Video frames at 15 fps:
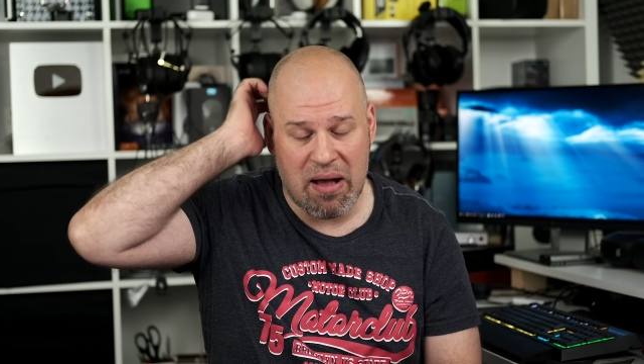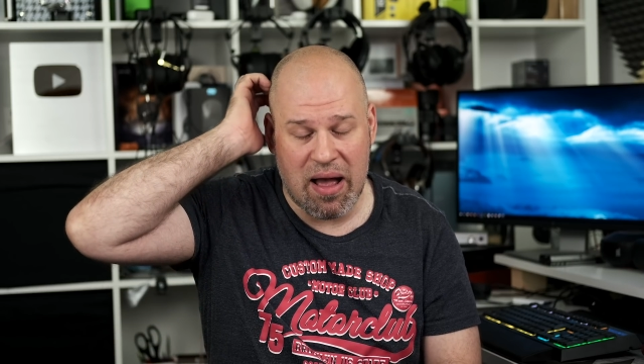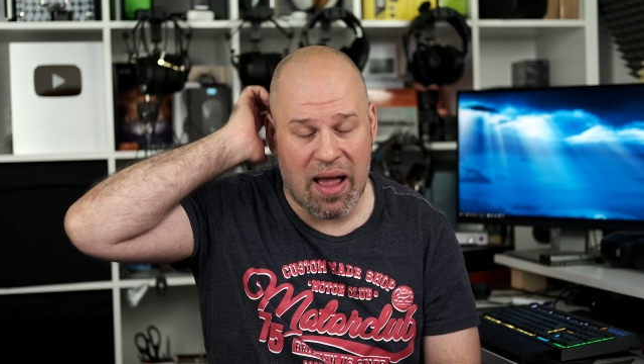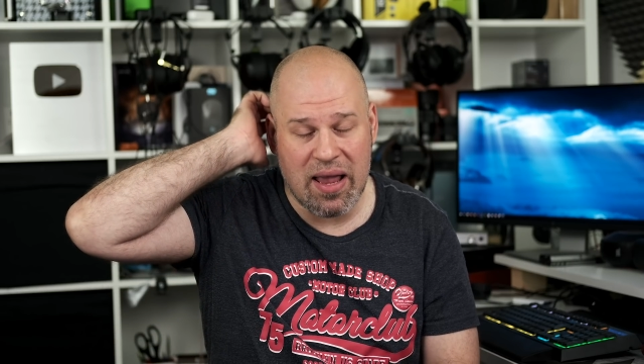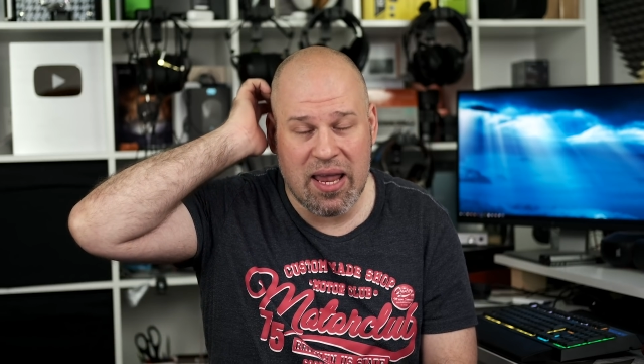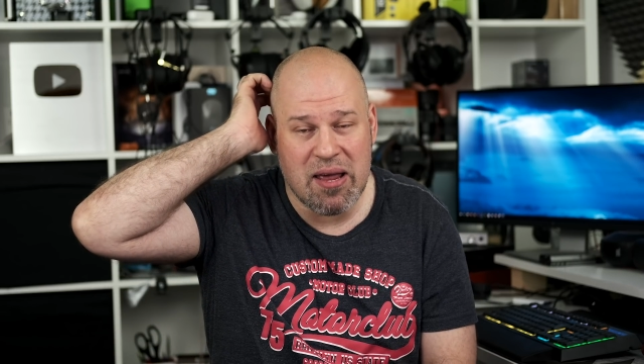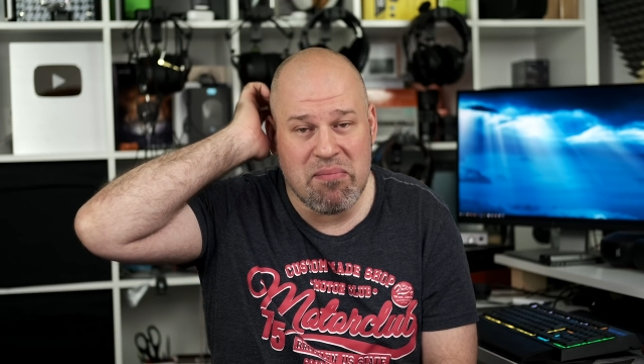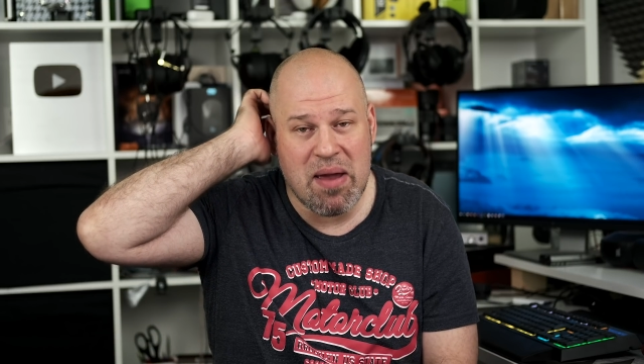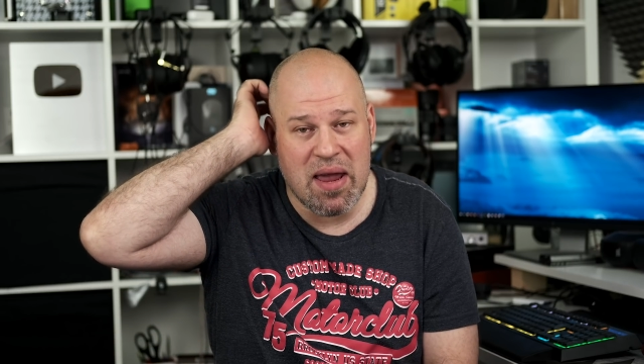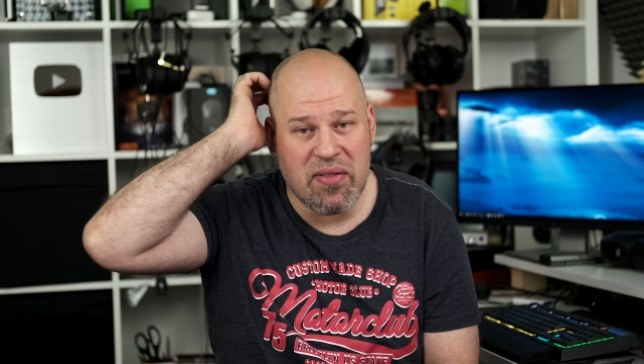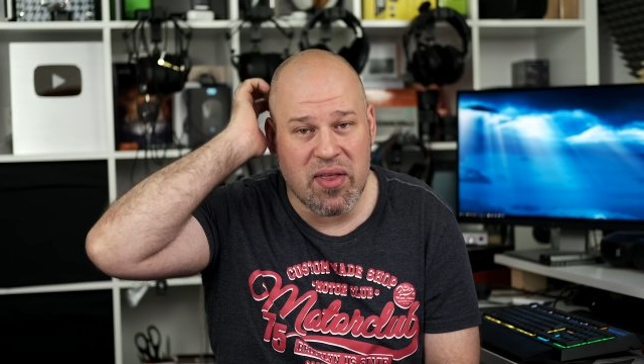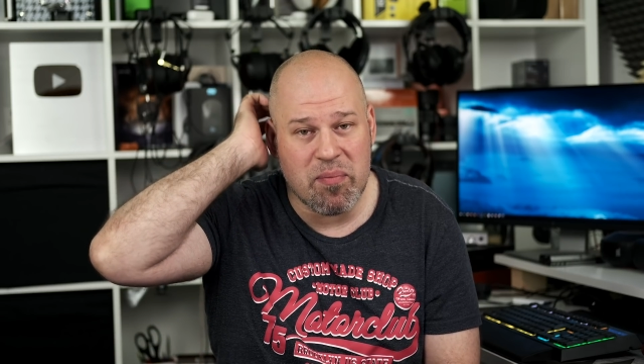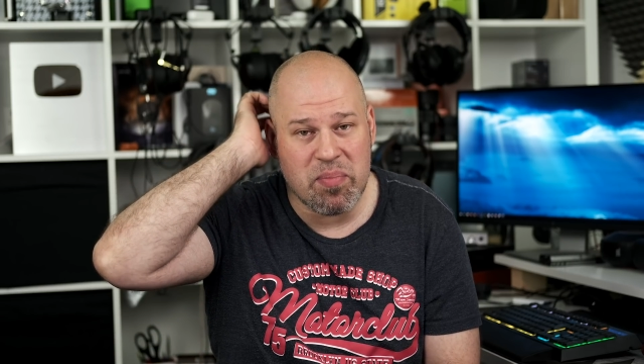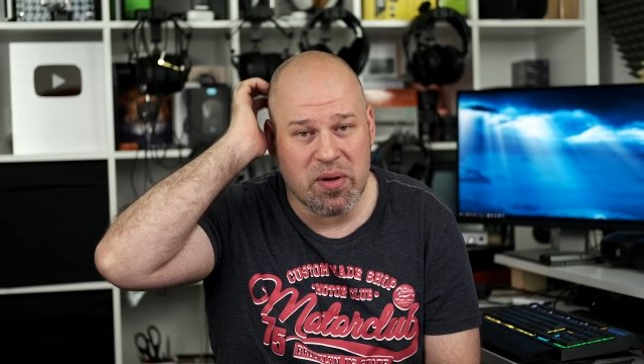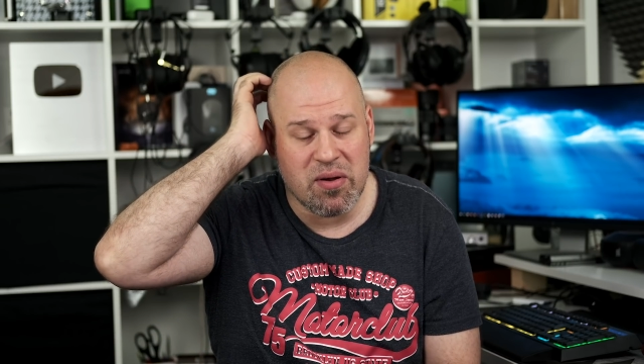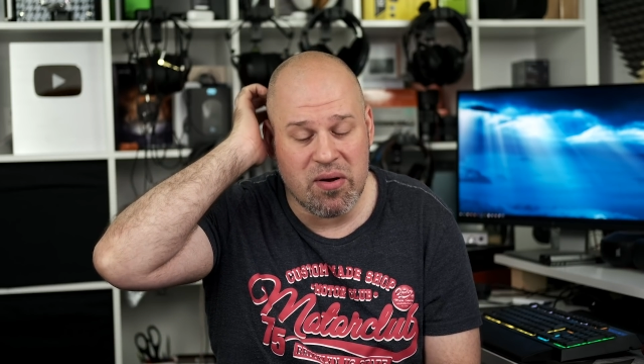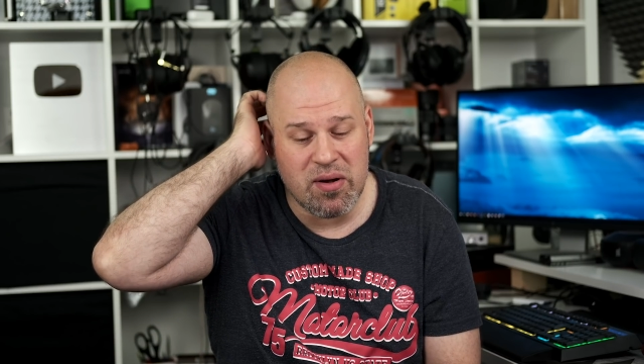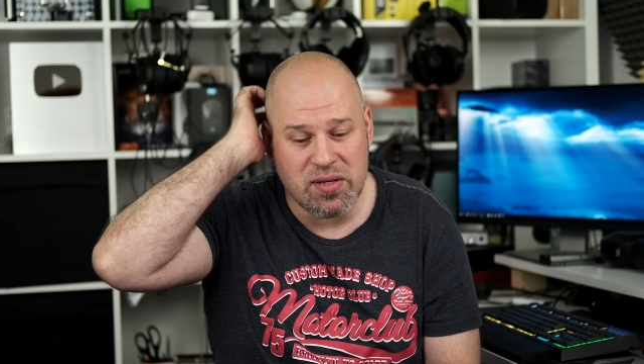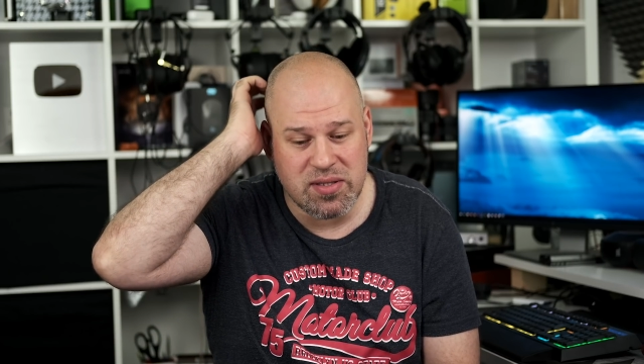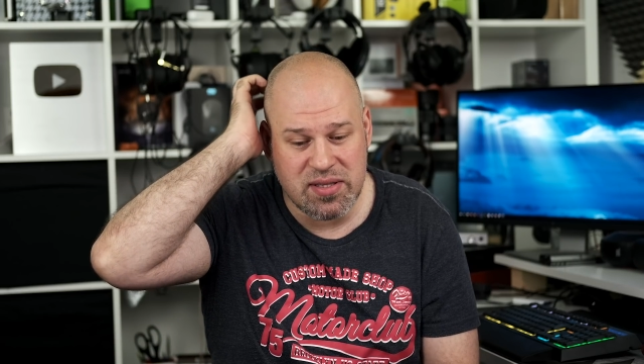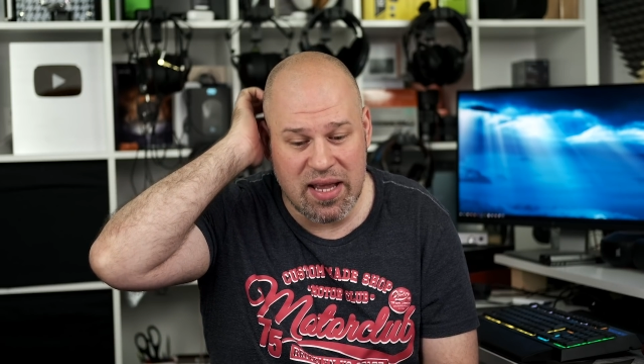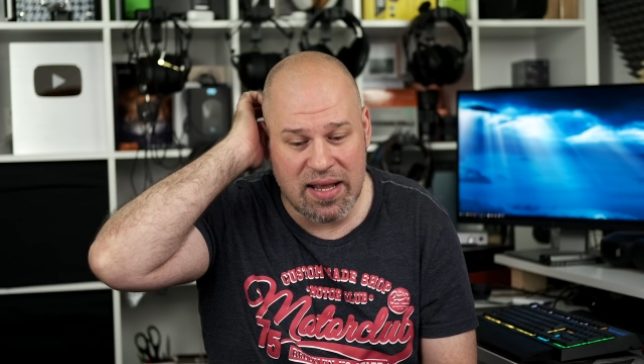I can make that
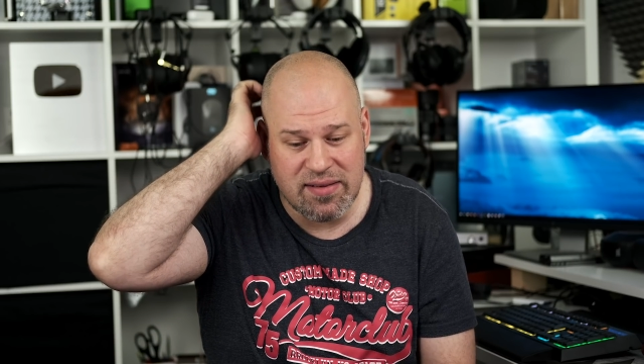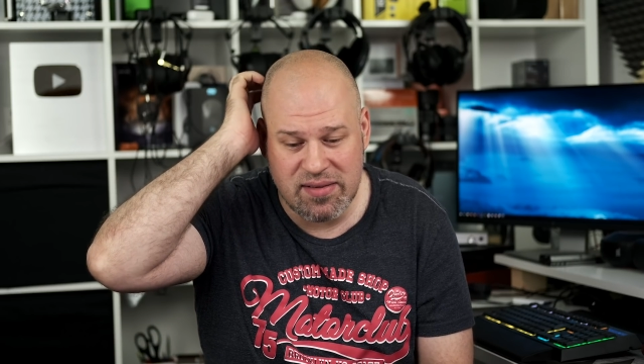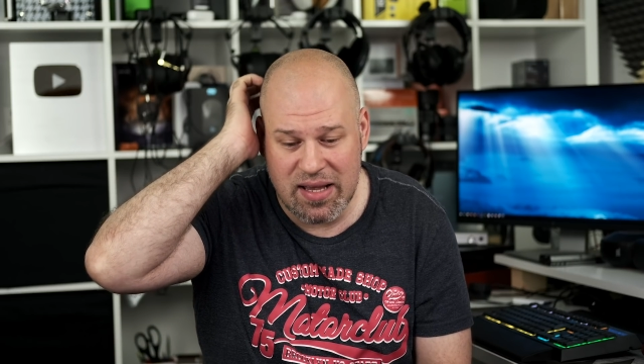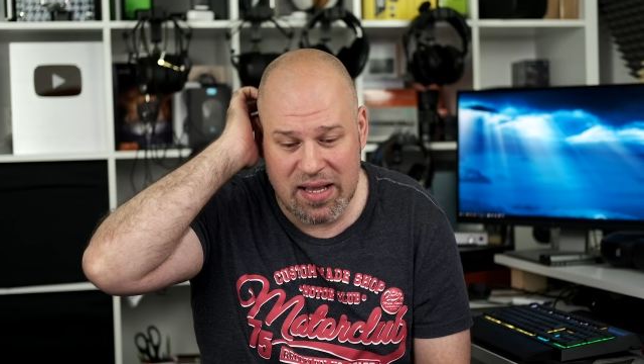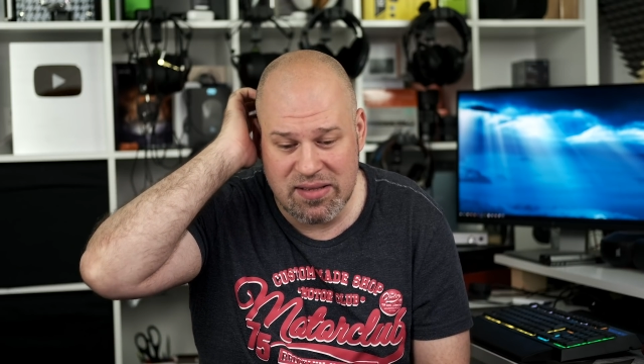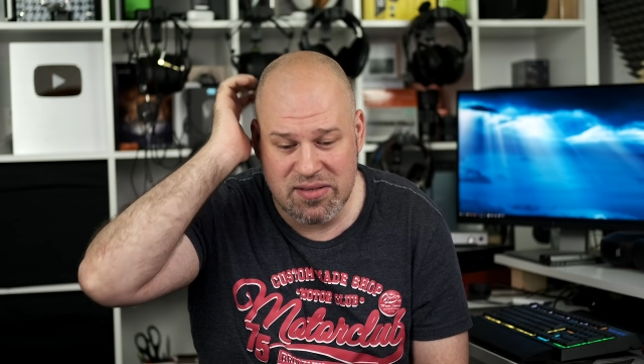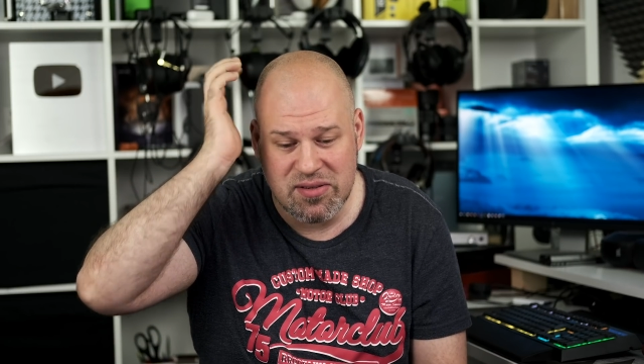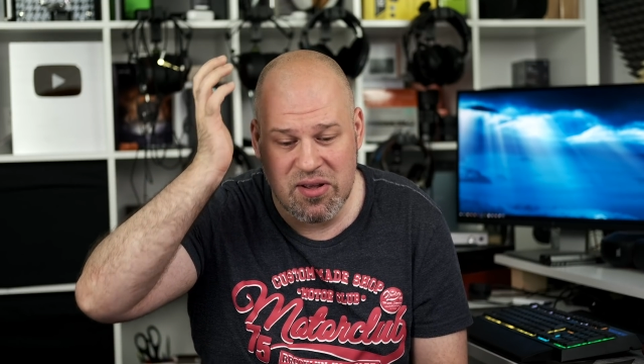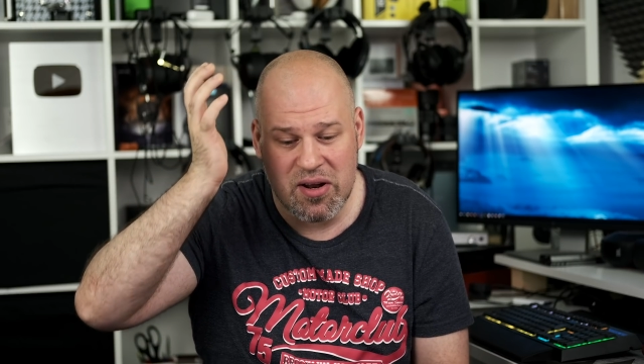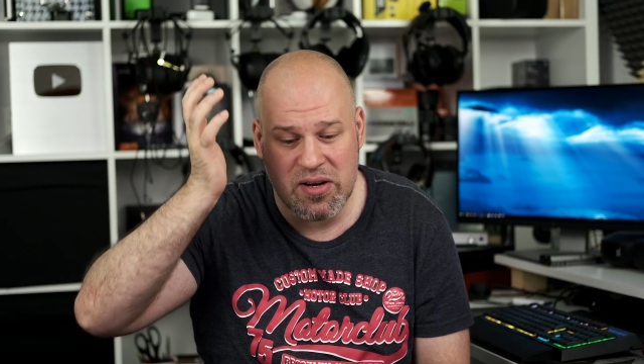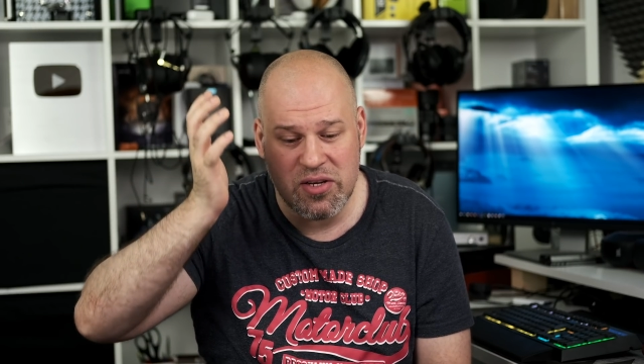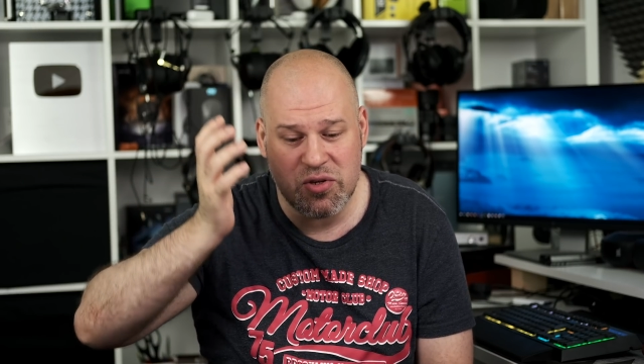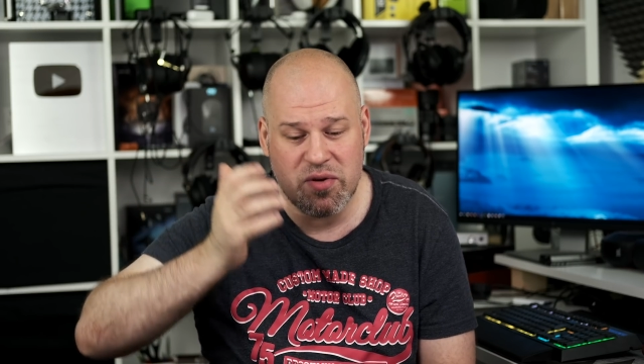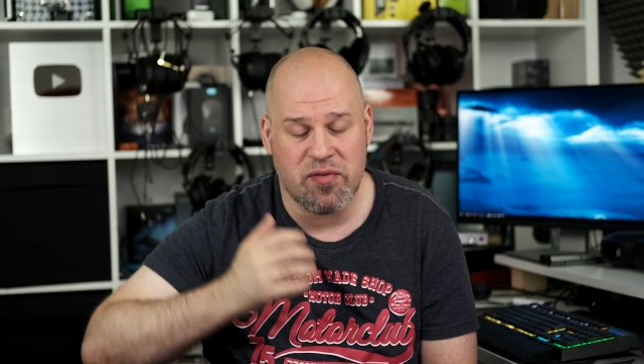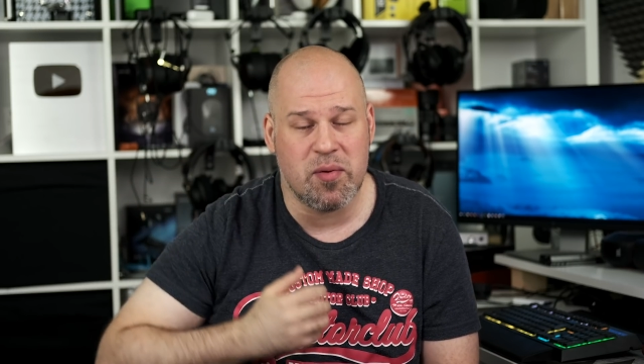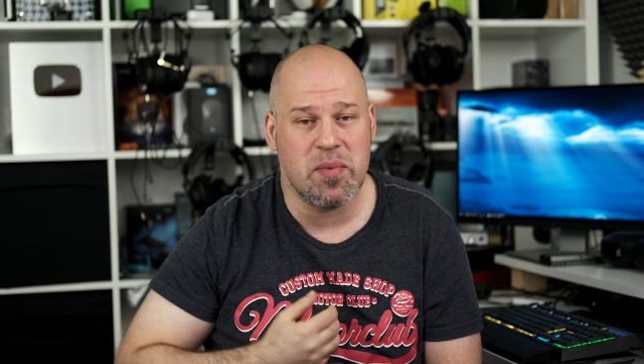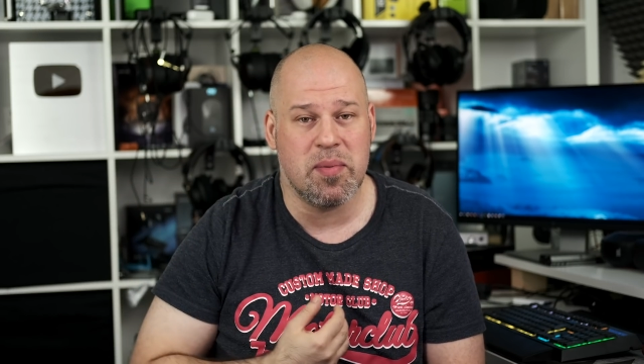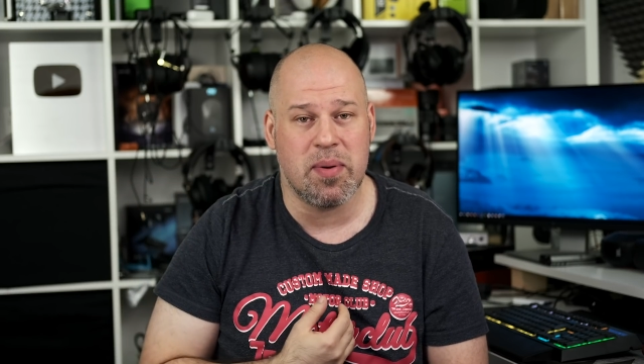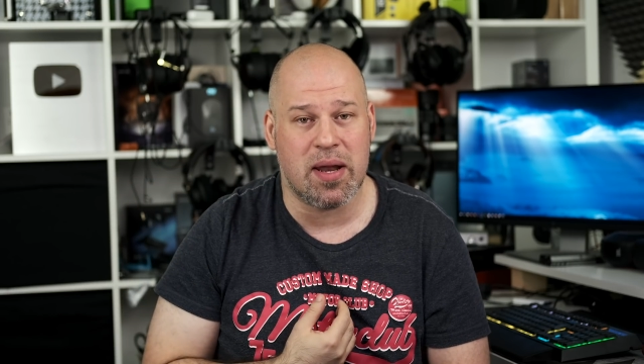because that that's not an issue for me,